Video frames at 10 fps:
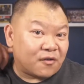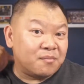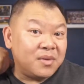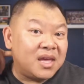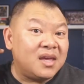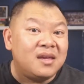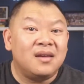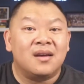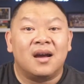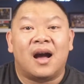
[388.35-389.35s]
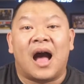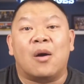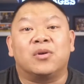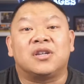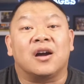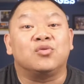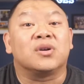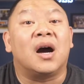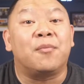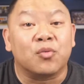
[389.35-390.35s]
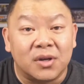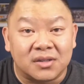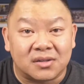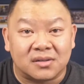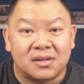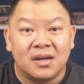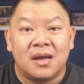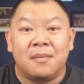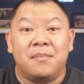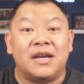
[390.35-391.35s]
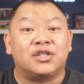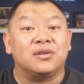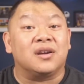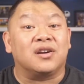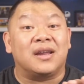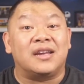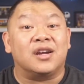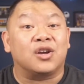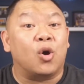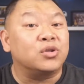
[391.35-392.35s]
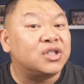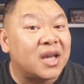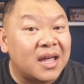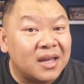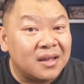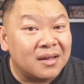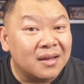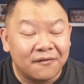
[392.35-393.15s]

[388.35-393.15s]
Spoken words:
For me, I would talk to a couple realtors. Make sure they're good at negotiating.